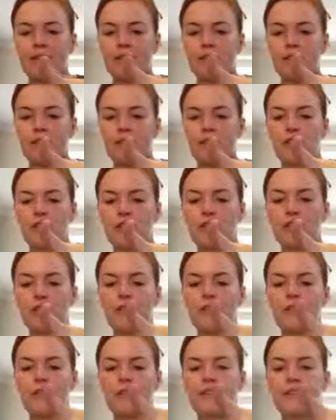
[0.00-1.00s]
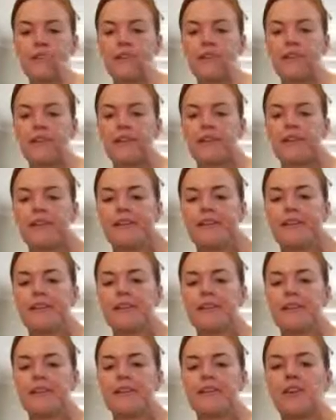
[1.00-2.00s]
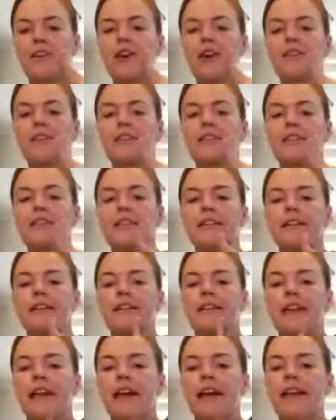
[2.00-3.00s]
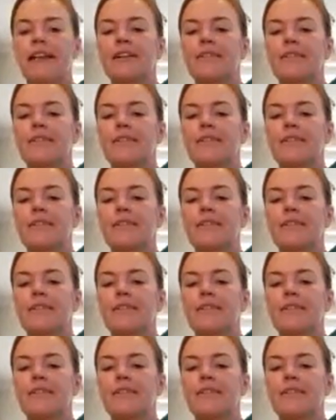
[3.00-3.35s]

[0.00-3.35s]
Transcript: your shoe. This coats it and